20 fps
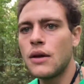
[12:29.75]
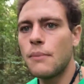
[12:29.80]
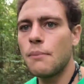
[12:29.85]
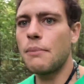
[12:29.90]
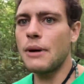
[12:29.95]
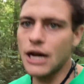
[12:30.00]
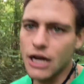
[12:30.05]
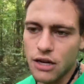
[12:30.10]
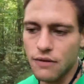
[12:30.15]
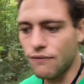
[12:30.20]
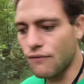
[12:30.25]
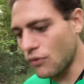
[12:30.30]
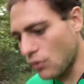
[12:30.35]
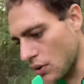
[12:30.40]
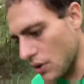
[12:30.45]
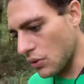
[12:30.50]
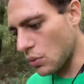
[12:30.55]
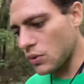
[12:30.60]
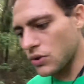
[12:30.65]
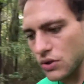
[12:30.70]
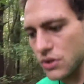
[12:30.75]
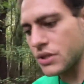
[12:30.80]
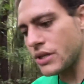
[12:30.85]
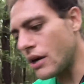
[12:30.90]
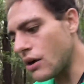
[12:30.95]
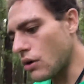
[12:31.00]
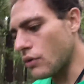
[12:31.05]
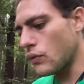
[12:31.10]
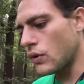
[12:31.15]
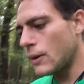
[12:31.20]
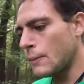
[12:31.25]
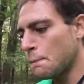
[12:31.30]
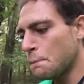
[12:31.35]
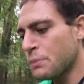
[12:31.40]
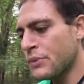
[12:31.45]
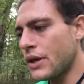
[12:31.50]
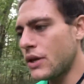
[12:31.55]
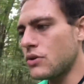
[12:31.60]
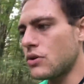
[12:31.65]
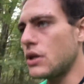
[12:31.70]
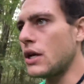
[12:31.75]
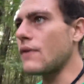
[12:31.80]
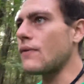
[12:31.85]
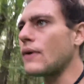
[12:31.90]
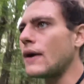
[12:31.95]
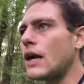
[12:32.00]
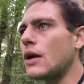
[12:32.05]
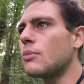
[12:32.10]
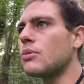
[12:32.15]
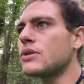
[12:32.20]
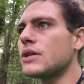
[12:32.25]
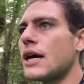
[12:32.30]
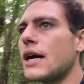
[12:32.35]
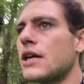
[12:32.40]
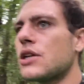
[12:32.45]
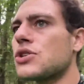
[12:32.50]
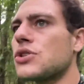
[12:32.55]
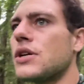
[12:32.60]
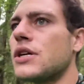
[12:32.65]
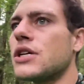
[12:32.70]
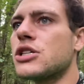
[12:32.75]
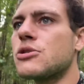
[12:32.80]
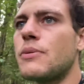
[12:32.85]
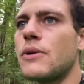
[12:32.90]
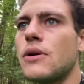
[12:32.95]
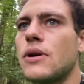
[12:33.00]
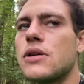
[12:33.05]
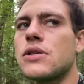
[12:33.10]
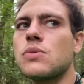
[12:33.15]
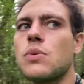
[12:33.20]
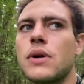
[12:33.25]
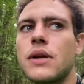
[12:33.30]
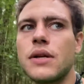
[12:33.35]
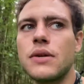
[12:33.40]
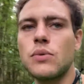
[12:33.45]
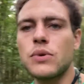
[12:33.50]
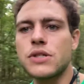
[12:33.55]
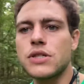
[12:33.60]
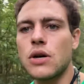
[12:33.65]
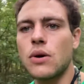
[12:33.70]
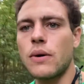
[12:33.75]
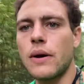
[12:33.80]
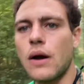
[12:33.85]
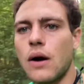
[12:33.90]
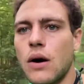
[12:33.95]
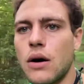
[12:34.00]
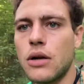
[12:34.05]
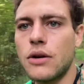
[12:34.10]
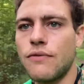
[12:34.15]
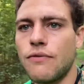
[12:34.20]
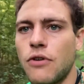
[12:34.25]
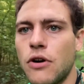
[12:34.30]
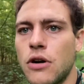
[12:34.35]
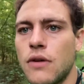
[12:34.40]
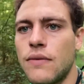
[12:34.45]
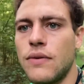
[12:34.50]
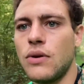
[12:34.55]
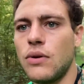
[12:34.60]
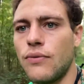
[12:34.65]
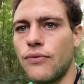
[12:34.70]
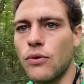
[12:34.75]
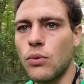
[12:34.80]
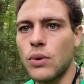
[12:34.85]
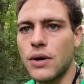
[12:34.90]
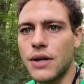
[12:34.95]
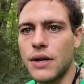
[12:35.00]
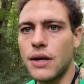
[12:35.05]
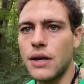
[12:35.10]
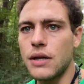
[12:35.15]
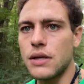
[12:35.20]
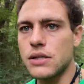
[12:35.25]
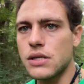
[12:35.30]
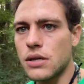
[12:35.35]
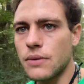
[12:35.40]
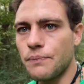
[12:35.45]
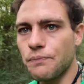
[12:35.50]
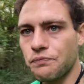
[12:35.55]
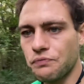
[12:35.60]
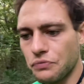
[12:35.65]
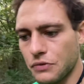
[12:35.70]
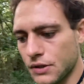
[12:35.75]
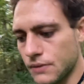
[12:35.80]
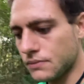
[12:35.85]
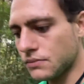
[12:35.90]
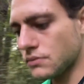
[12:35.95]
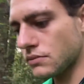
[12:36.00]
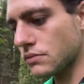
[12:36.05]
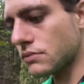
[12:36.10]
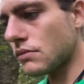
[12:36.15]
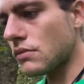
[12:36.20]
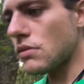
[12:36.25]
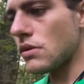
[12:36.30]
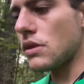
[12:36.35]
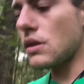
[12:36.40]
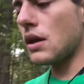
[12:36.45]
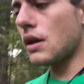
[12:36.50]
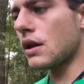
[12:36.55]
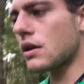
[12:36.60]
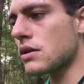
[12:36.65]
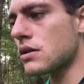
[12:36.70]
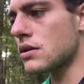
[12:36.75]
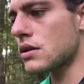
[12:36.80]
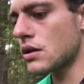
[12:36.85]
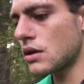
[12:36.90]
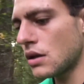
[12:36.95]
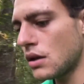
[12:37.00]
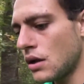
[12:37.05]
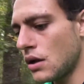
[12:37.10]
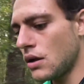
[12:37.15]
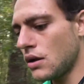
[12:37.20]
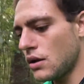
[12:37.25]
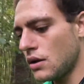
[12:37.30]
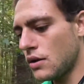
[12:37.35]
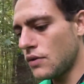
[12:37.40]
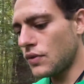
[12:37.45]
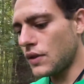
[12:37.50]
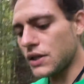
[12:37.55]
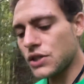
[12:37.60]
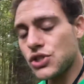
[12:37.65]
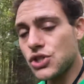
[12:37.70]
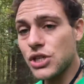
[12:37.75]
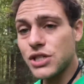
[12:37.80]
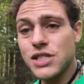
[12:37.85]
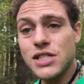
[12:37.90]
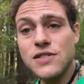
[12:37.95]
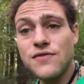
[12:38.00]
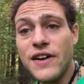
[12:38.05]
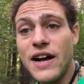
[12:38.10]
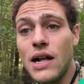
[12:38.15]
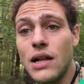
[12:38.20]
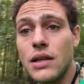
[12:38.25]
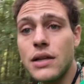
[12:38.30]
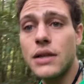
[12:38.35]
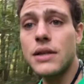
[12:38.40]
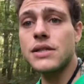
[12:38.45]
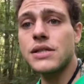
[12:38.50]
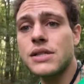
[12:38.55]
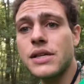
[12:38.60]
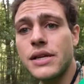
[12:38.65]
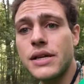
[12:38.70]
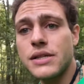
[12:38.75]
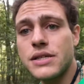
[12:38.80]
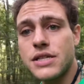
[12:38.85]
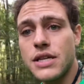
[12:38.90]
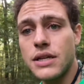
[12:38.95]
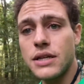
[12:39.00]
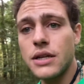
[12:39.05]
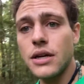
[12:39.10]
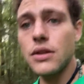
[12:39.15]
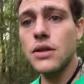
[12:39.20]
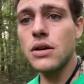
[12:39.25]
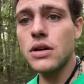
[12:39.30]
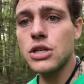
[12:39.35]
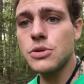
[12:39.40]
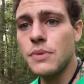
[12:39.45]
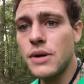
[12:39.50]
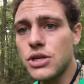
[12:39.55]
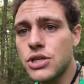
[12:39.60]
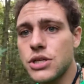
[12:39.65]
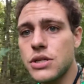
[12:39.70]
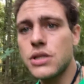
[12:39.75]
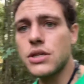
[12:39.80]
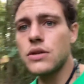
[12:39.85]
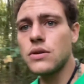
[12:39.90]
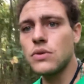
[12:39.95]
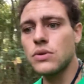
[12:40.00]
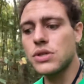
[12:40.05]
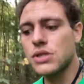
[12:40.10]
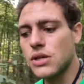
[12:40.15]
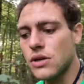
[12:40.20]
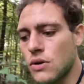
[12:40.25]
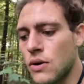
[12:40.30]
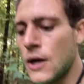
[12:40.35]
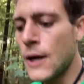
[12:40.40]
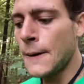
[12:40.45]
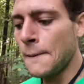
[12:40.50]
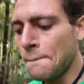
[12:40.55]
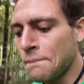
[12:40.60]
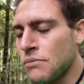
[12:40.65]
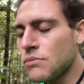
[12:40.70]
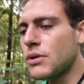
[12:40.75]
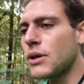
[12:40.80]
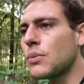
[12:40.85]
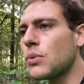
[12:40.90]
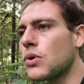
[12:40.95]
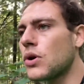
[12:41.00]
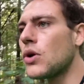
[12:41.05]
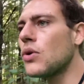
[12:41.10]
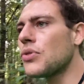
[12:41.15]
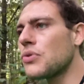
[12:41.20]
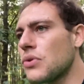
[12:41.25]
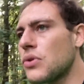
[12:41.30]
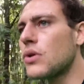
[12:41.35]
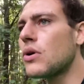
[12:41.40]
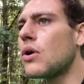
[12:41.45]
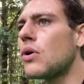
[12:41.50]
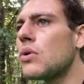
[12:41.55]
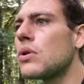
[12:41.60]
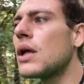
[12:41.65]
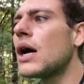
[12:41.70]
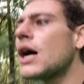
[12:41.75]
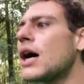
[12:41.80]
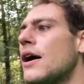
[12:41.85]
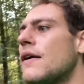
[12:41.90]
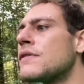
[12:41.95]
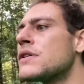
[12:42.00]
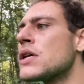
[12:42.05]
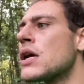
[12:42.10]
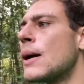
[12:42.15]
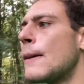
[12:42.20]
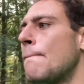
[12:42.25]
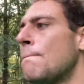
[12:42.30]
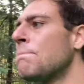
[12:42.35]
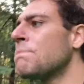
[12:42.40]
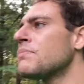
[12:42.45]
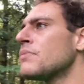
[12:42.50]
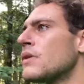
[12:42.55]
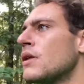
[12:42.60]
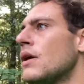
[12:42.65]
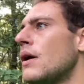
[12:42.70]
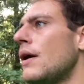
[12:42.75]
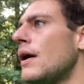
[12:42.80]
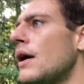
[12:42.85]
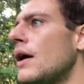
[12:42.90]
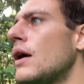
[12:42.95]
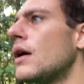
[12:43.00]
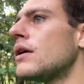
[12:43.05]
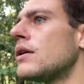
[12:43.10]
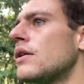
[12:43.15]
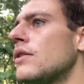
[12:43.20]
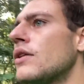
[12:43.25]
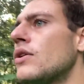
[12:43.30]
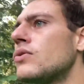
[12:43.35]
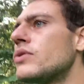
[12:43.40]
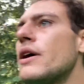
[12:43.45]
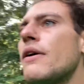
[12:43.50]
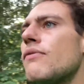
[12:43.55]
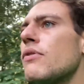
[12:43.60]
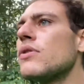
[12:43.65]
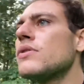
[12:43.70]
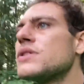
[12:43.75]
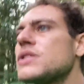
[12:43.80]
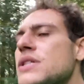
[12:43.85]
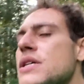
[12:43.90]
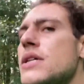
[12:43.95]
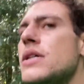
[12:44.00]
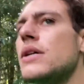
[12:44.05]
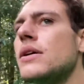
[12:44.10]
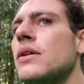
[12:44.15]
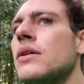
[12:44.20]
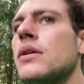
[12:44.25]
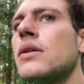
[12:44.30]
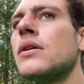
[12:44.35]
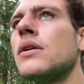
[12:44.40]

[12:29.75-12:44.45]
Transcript: back and forth with yourself and you're never able to actually experience what it, what's going on in front of you for what it is. And that's just as valid as, as any other expression too. So people go through their whole lives and they'll never see